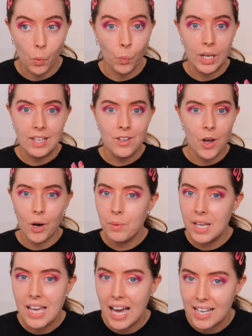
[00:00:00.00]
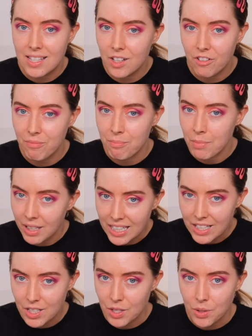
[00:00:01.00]
We know he has enough
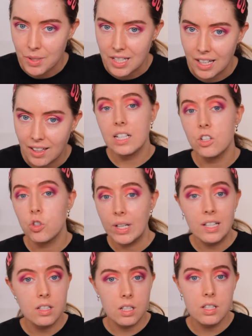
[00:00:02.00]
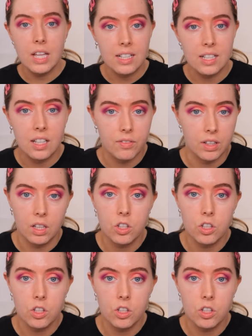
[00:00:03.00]
money to use it, and Shrien does like to live in